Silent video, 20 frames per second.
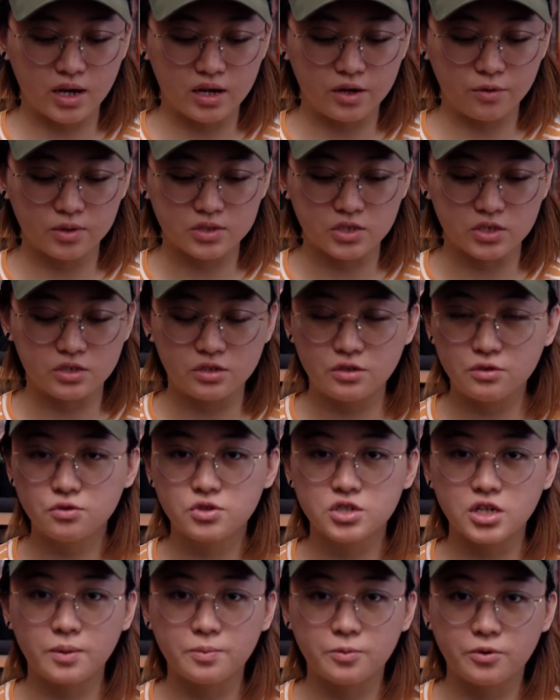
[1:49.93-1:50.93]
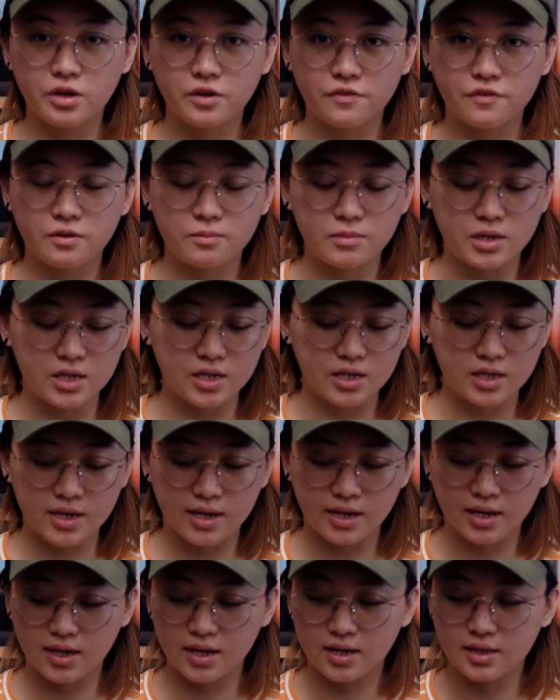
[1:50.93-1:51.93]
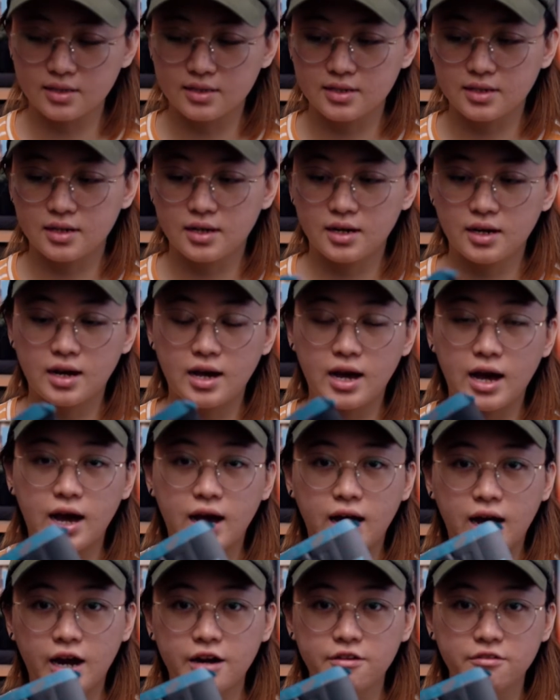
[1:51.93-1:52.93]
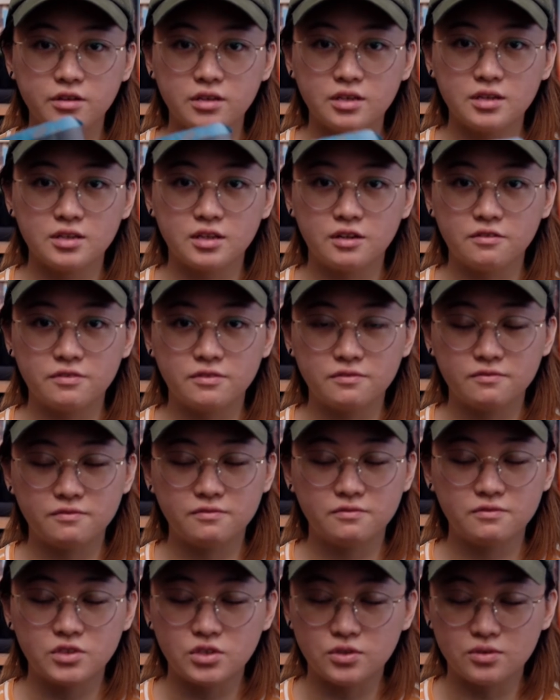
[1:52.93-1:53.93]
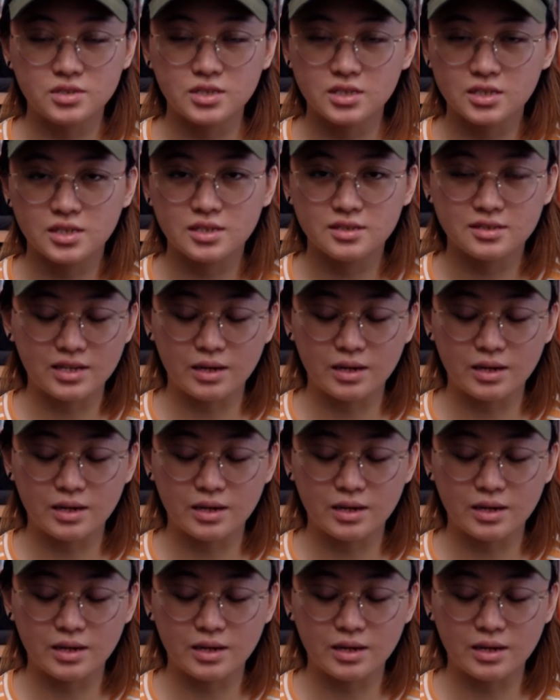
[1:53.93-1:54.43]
It was a huge upgrade for me, and I really love using this.